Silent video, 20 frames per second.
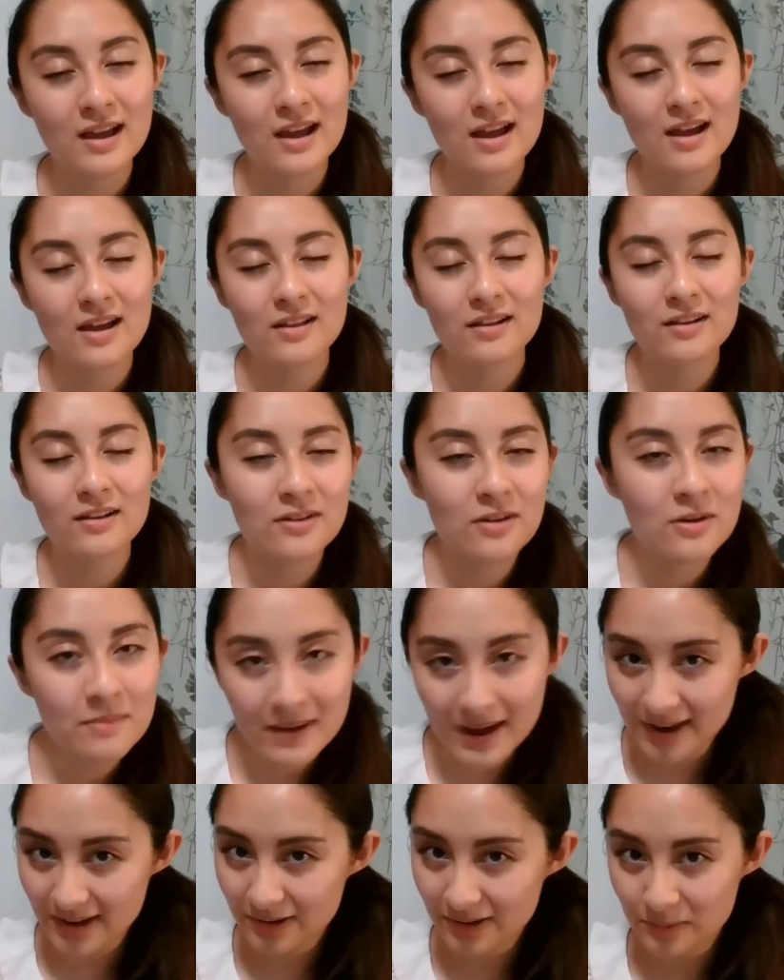no
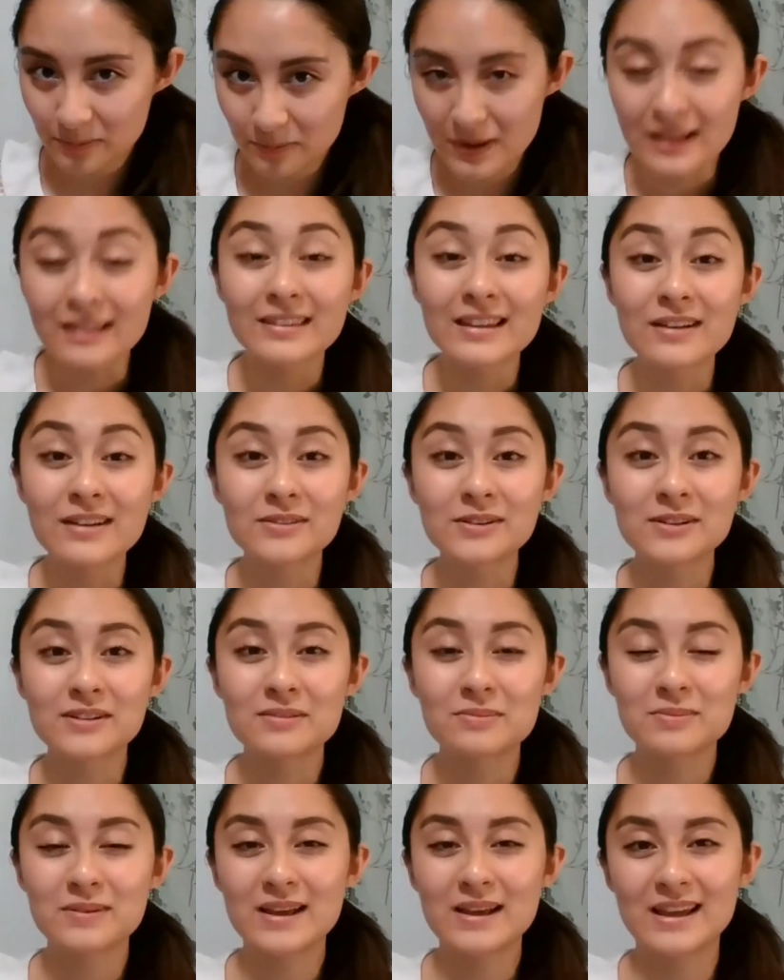matter what level of
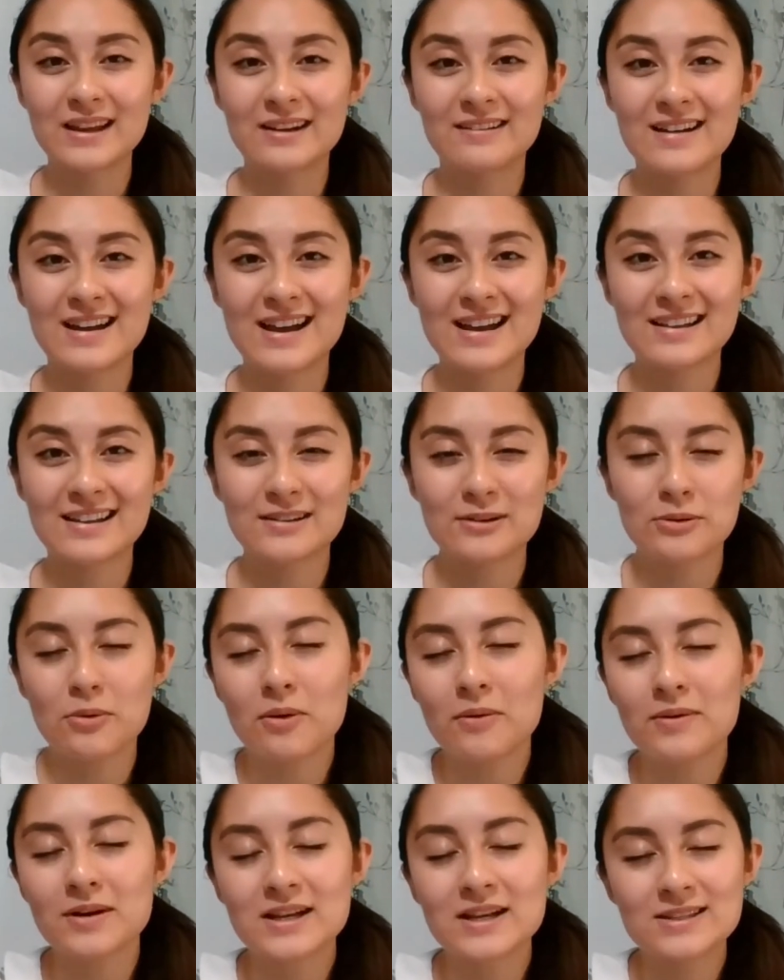playing you're at. You
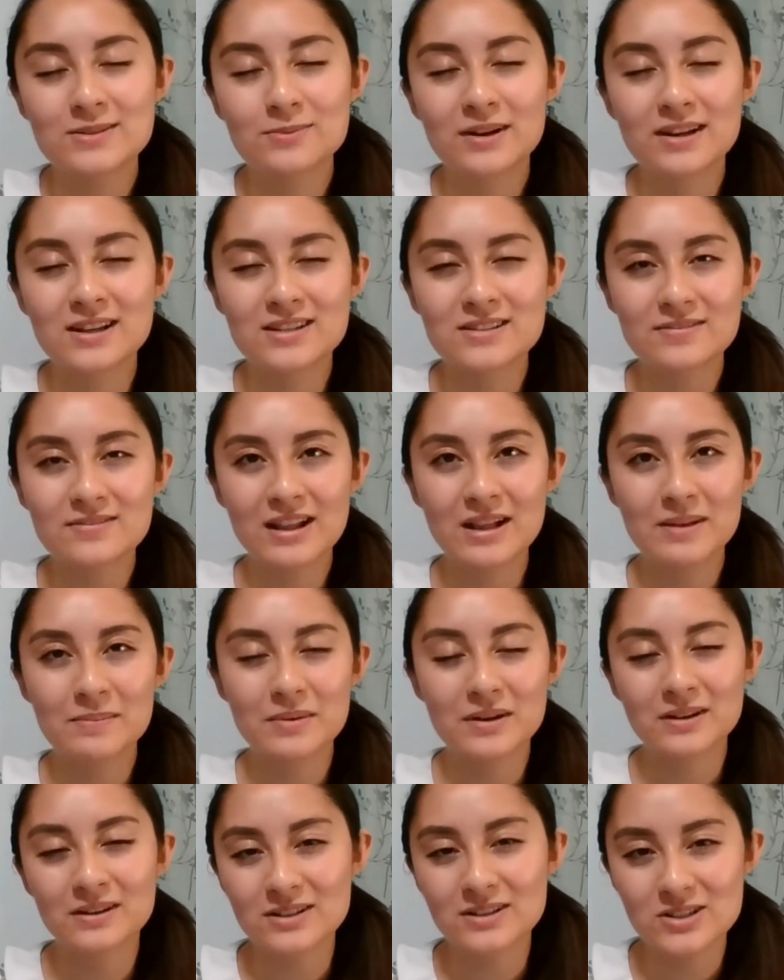always want to develop a
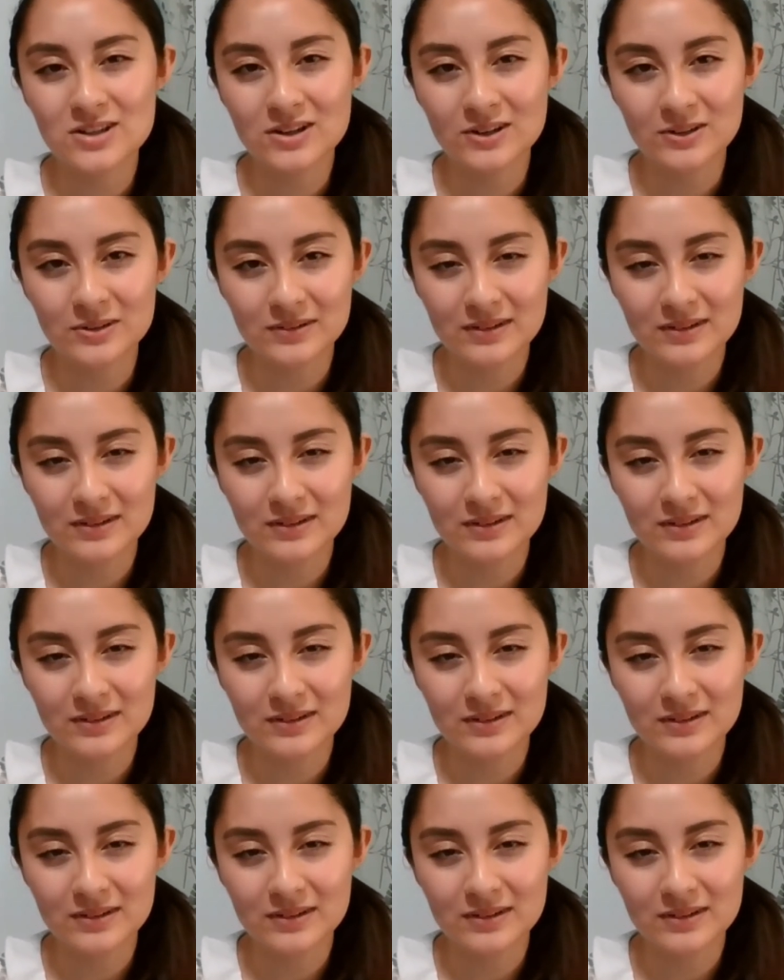good tone.